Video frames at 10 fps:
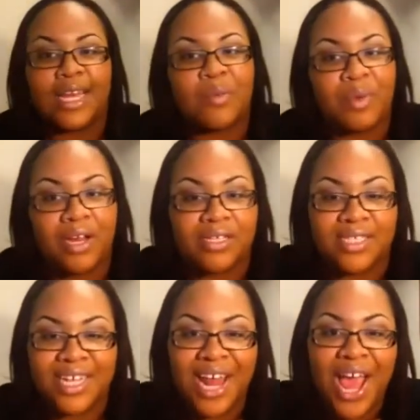the
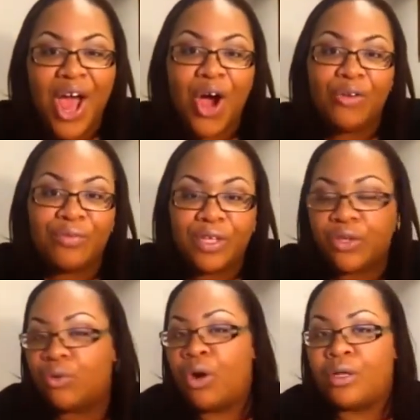comparison. Hopefully
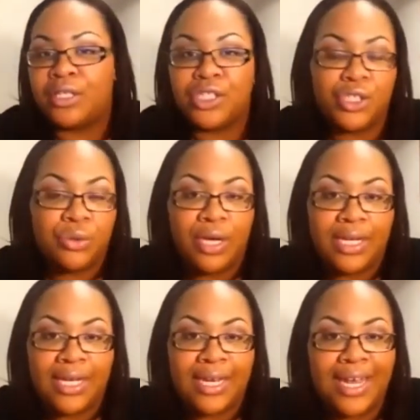you all
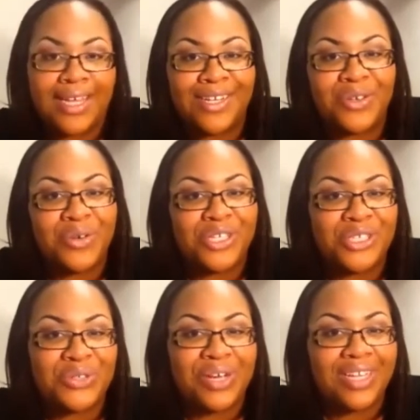enjoyed it, and you
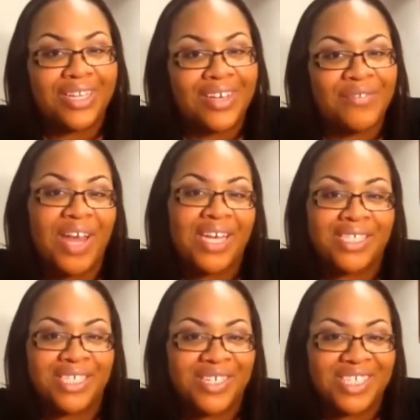enjoyed the
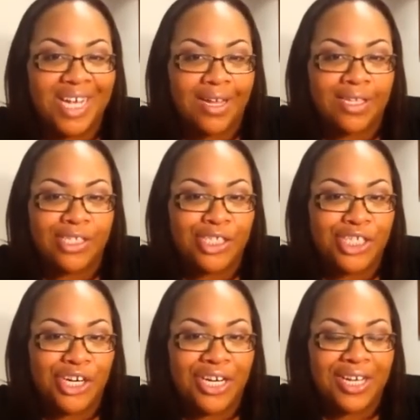Vitagel challenge
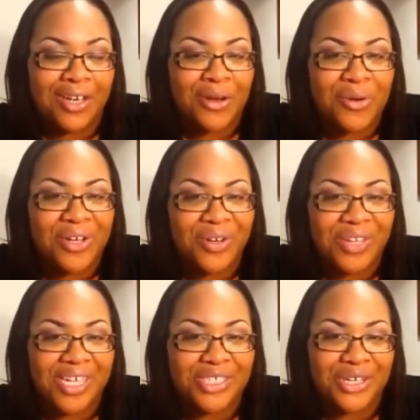journey and going
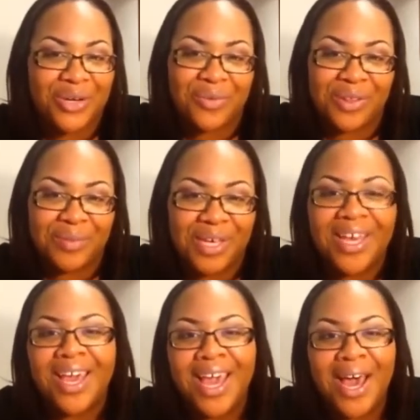on that journey with me.